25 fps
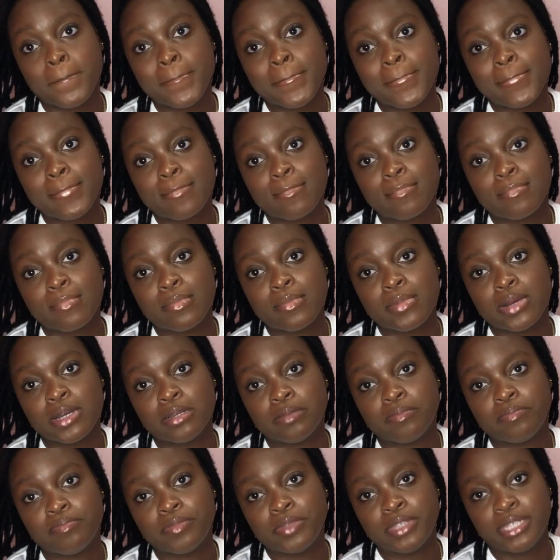it.
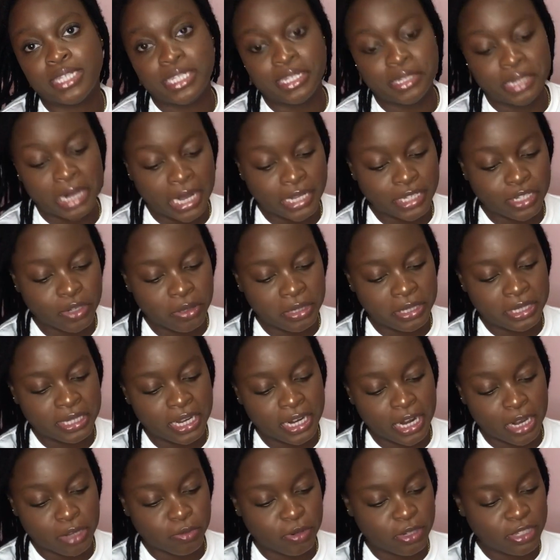So that's the only thing
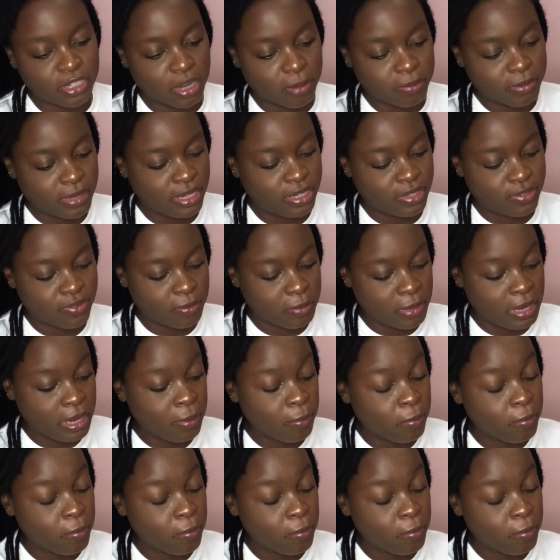that will top this for me.